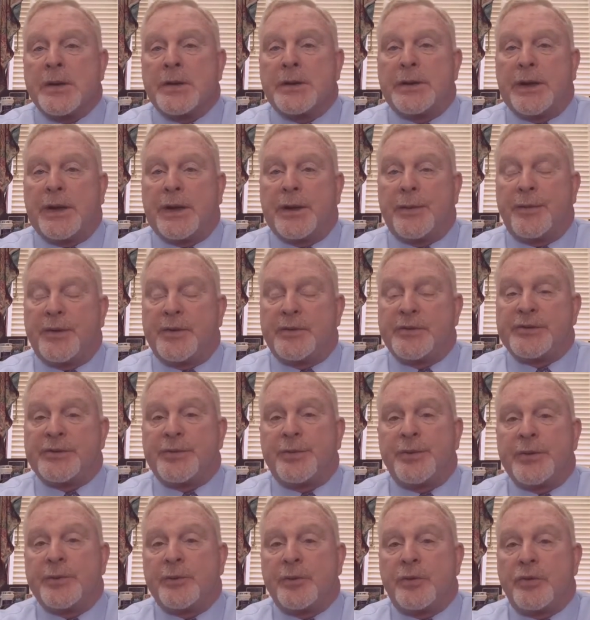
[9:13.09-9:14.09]
The Alabama
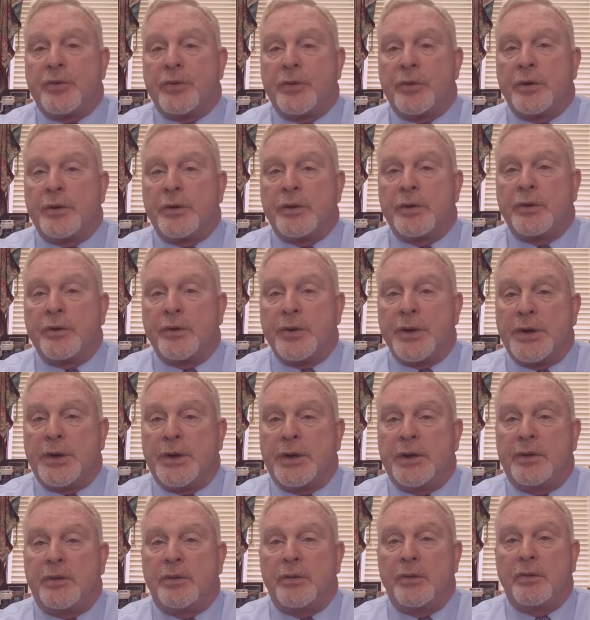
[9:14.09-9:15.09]
Supreme Court
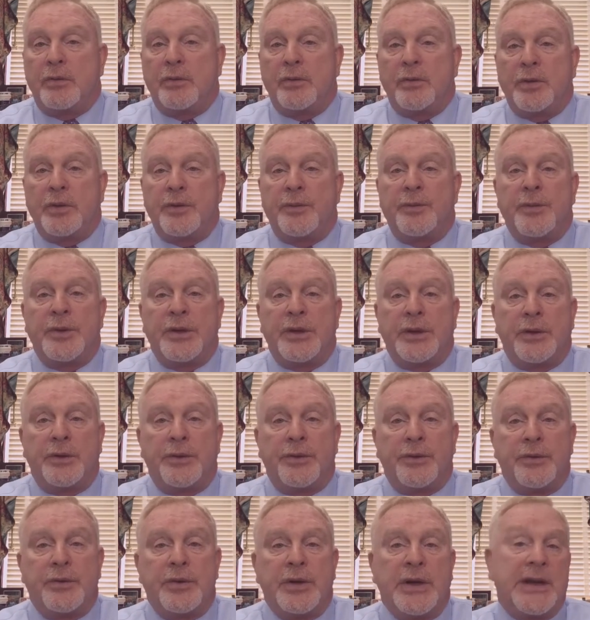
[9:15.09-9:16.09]
agreed with me and
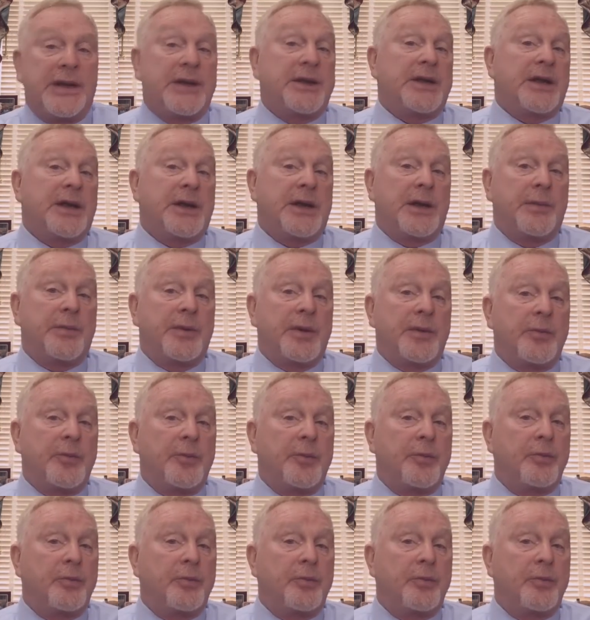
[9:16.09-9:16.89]
threw out the Alabama